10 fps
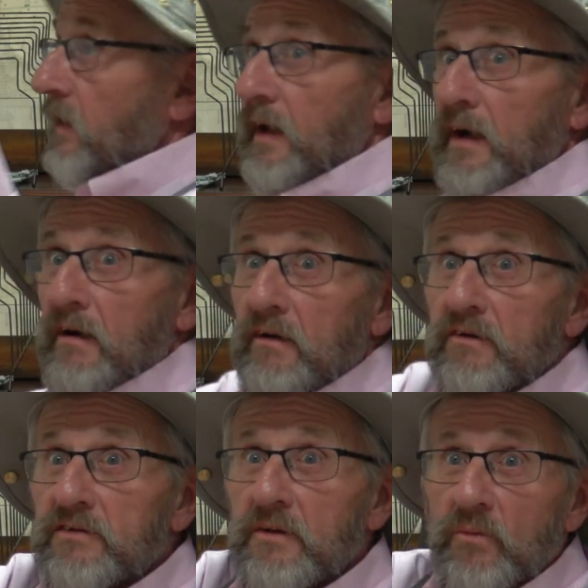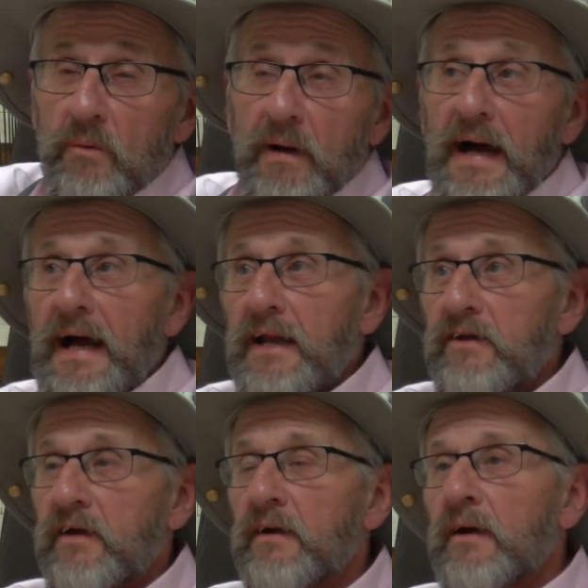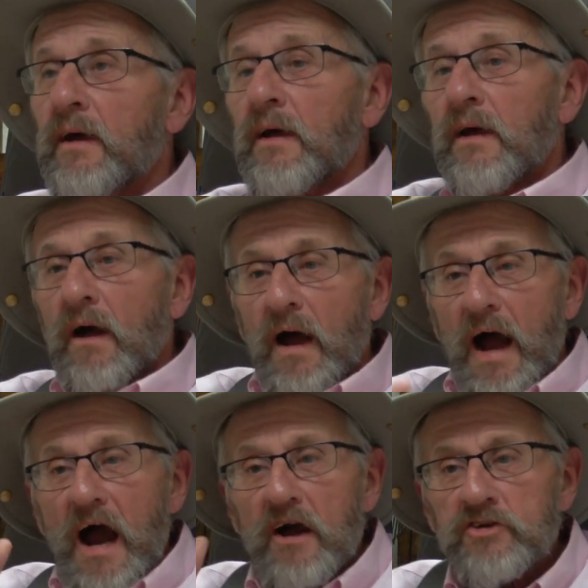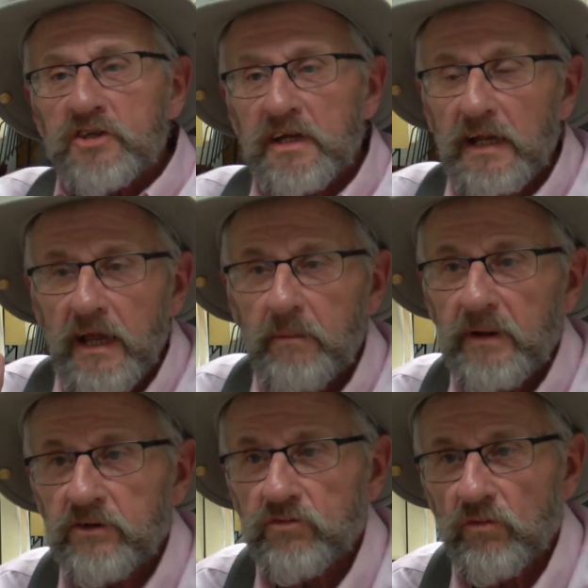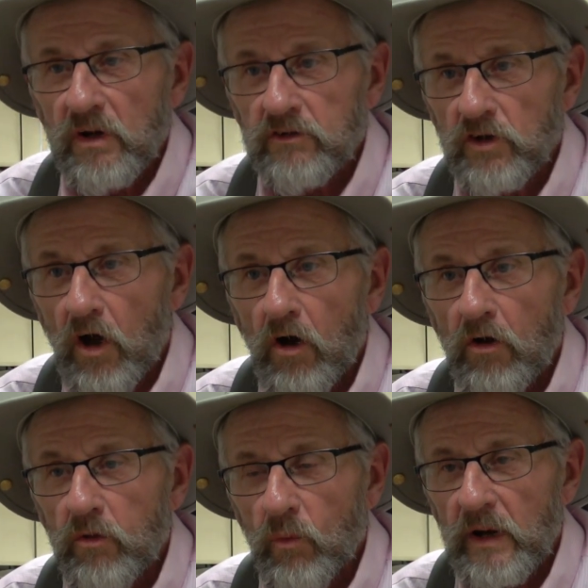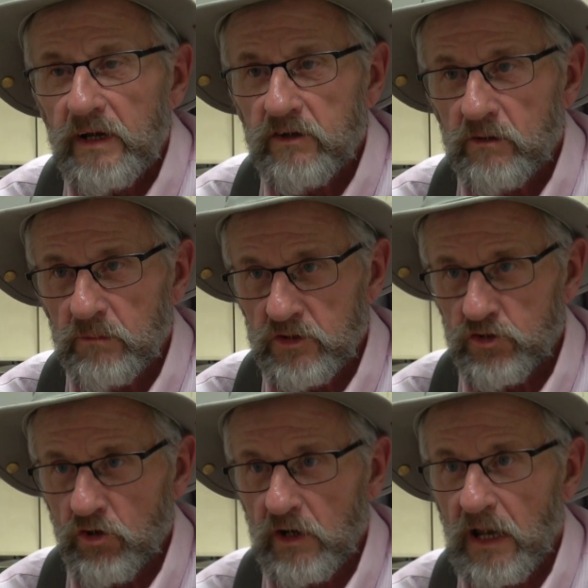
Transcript: there, you can see the one behind you. Our city limits runs all the way to the Missouri